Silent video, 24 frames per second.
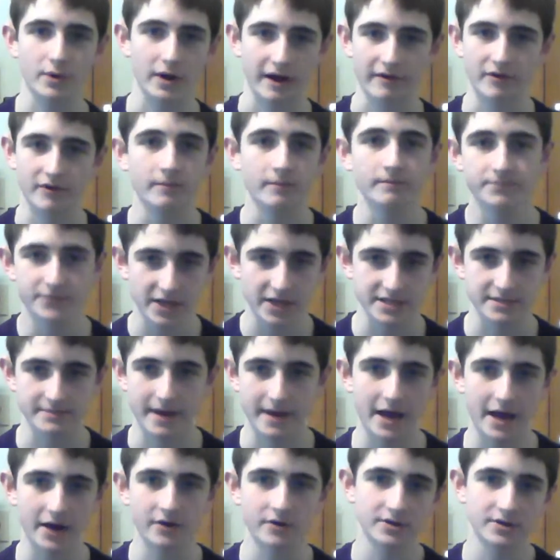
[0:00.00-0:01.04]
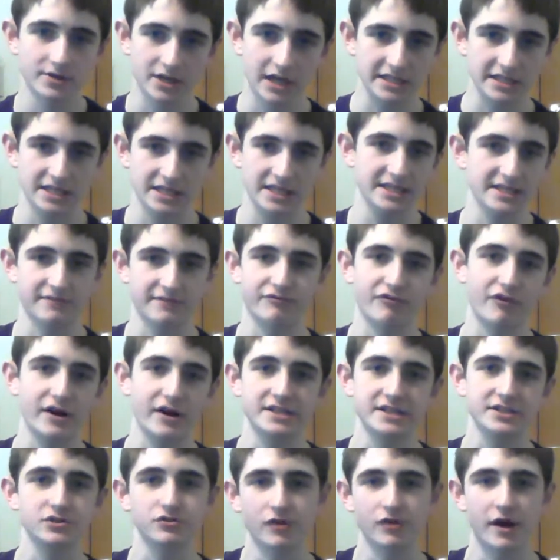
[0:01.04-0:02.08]
whatever. Doesn't matter. Isn't
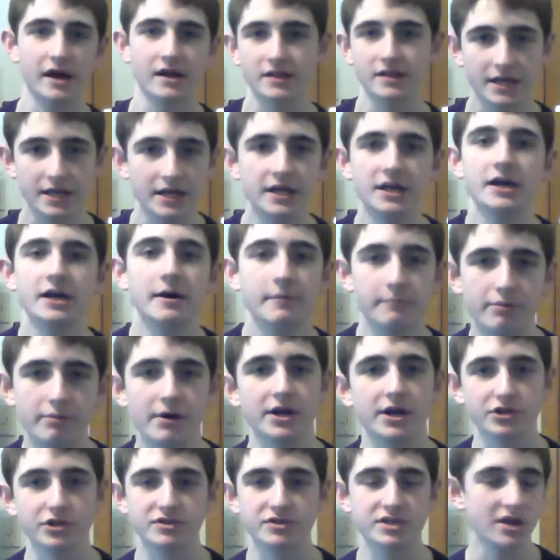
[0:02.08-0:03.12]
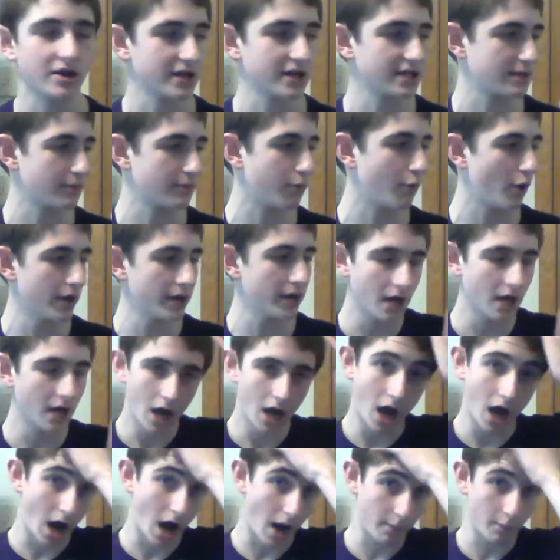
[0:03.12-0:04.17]
phrased correctly, but you still get the point.
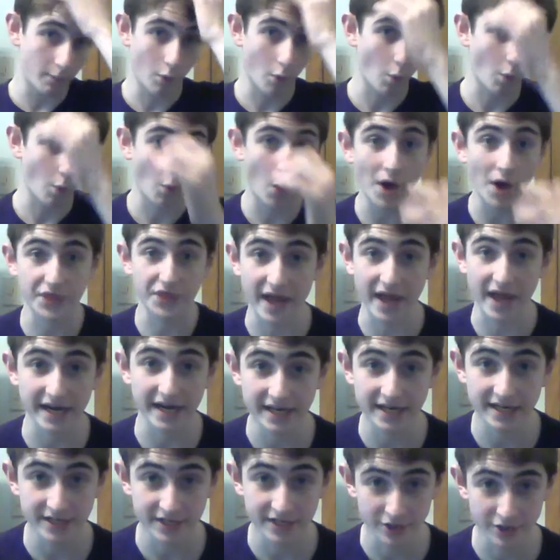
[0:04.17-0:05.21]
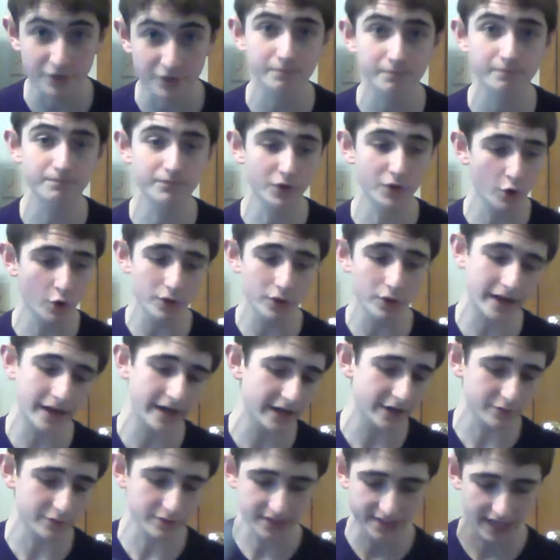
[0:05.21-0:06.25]
What they need to do, who they
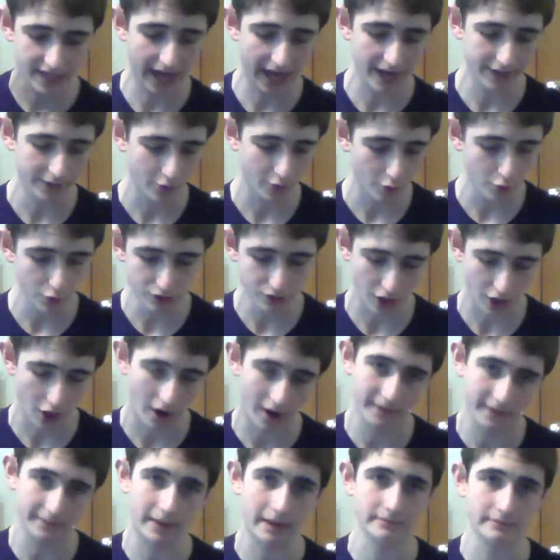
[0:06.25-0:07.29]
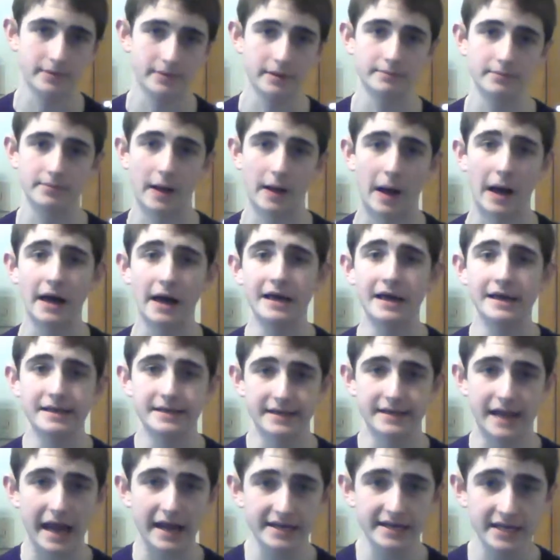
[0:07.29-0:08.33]
need to resign, who's gone, blah, blah, blah.
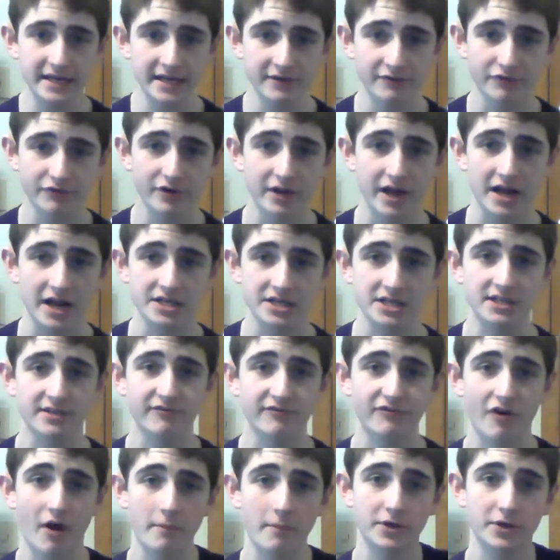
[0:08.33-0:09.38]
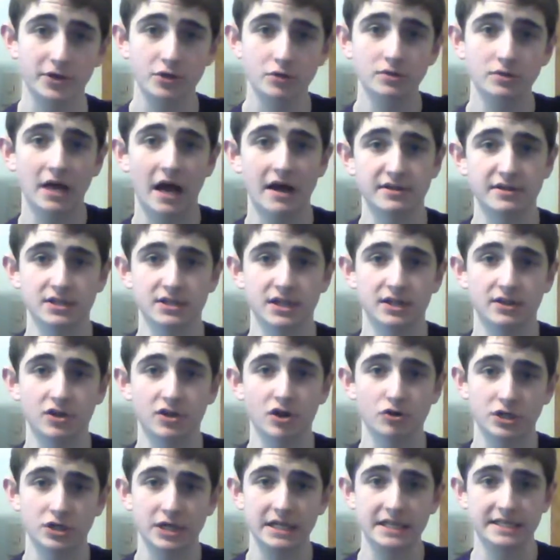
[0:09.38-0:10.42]
19 free agents from the
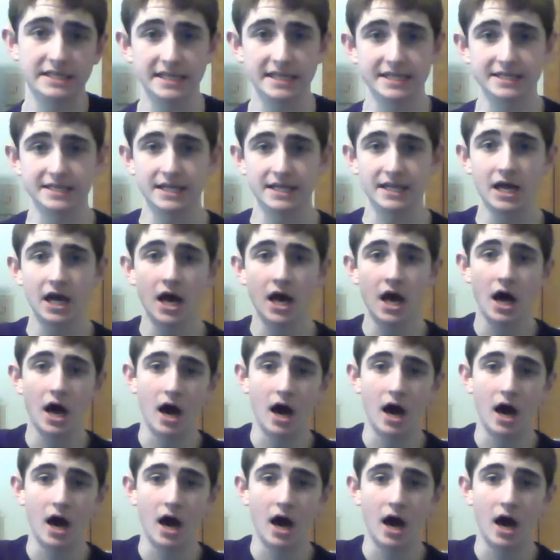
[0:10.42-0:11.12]
2013 season.